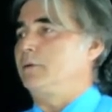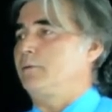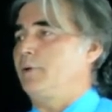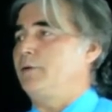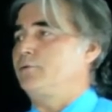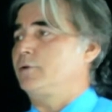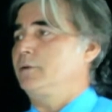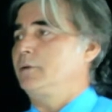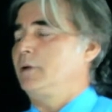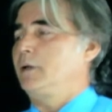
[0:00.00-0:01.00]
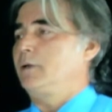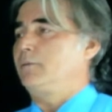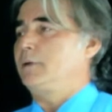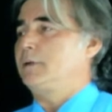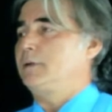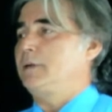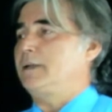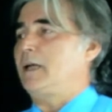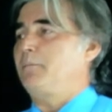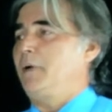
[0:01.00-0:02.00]
question. We
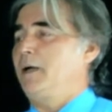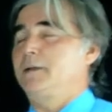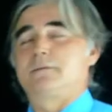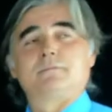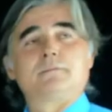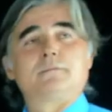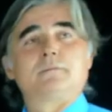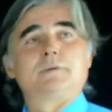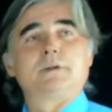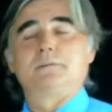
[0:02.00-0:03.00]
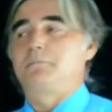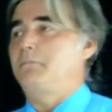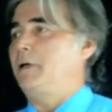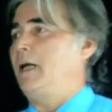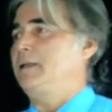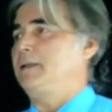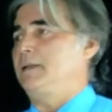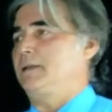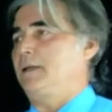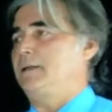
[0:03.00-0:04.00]
determine the planting
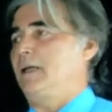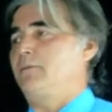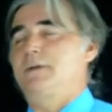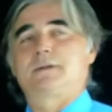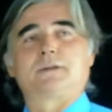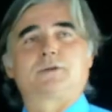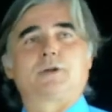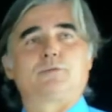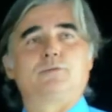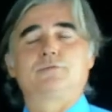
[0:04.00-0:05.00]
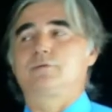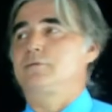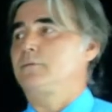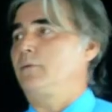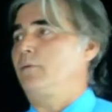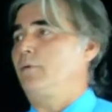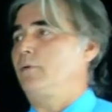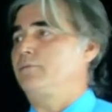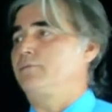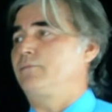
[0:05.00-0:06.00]
and harvesting schedules
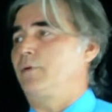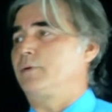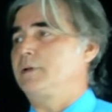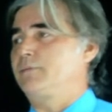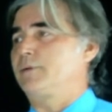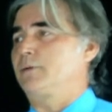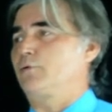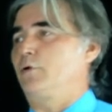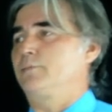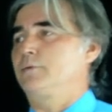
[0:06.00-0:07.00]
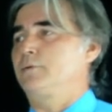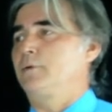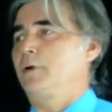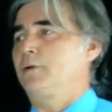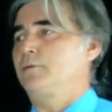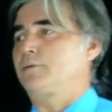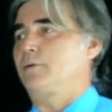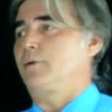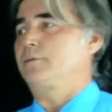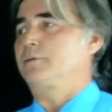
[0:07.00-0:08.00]
for different crops
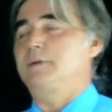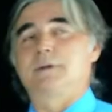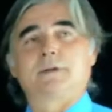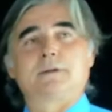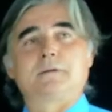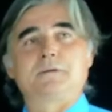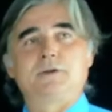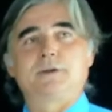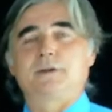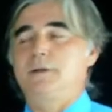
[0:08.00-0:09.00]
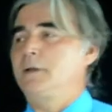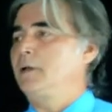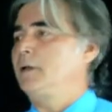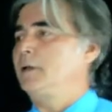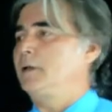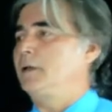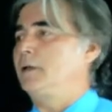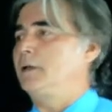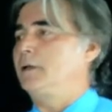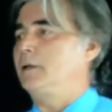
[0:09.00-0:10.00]
throughout the year,
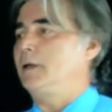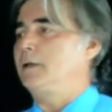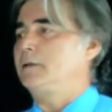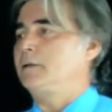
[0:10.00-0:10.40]
and